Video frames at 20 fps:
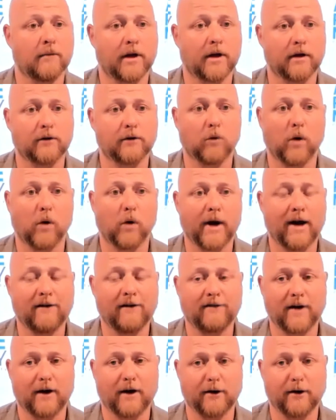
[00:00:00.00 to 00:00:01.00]
Because what I
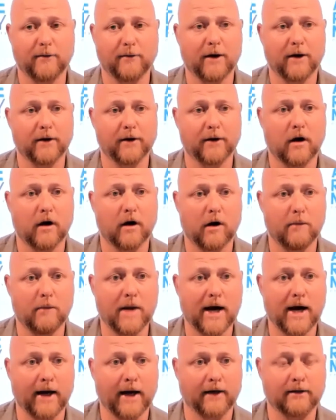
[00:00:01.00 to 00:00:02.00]
found about the
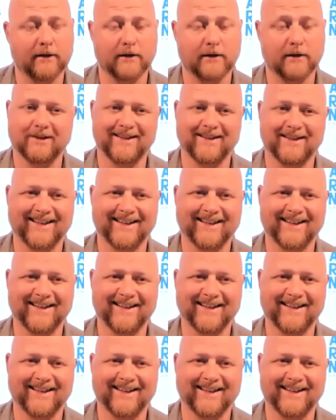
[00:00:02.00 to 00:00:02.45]
callbacks is,